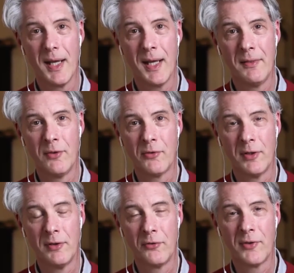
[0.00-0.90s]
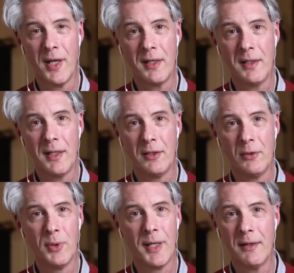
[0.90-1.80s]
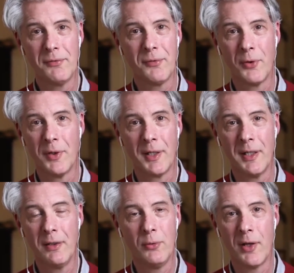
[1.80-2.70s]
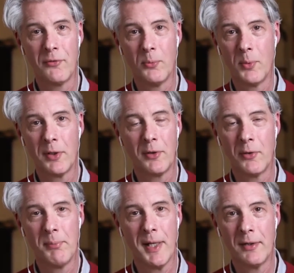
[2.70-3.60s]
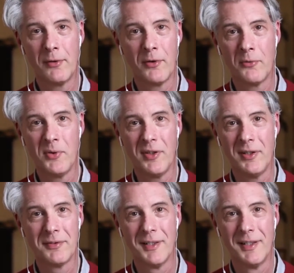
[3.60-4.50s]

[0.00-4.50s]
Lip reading: and this understanding that you would have for a kid who doesn't want to go to bed at Christmas Eve.